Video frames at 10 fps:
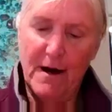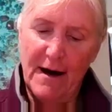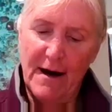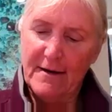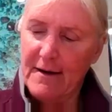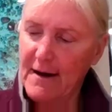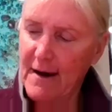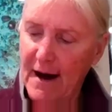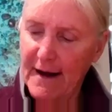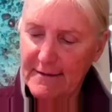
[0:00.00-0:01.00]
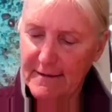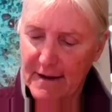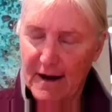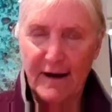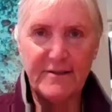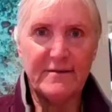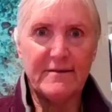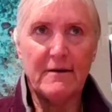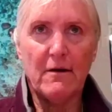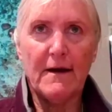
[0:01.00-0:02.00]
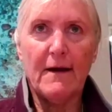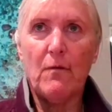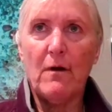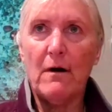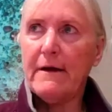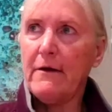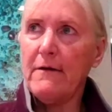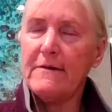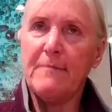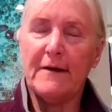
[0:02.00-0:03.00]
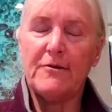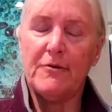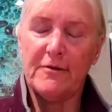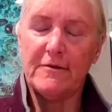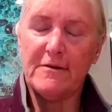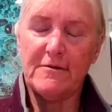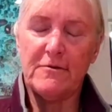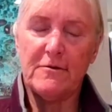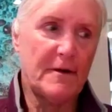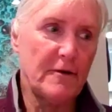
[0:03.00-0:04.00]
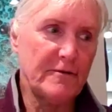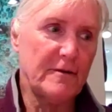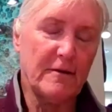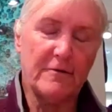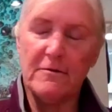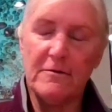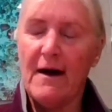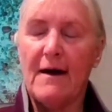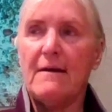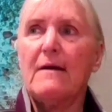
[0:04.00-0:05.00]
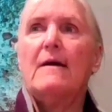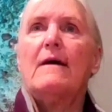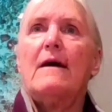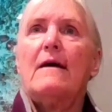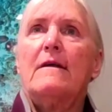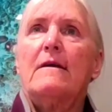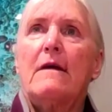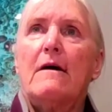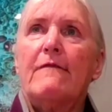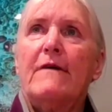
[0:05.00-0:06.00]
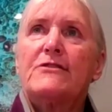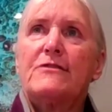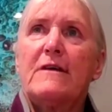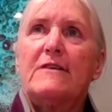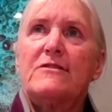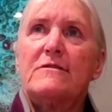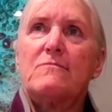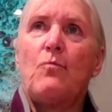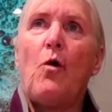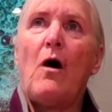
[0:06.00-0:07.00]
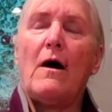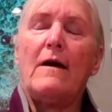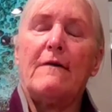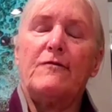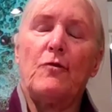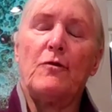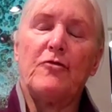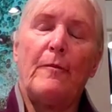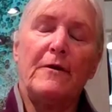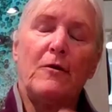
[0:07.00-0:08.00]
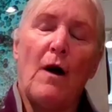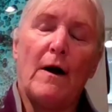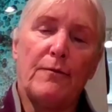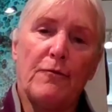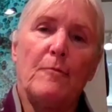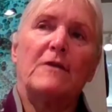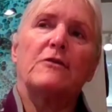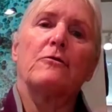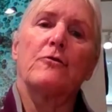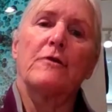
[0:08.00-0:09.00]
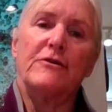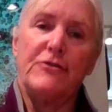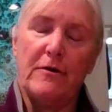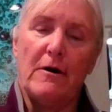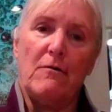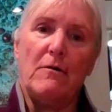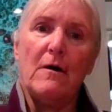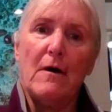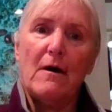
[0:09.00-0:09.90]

but I just said, okay, well, here are these bike tours. I'll just do them. Here's this. I'll do that. And then eventually I just walk, if doors open, you walk through them and you learn as you go.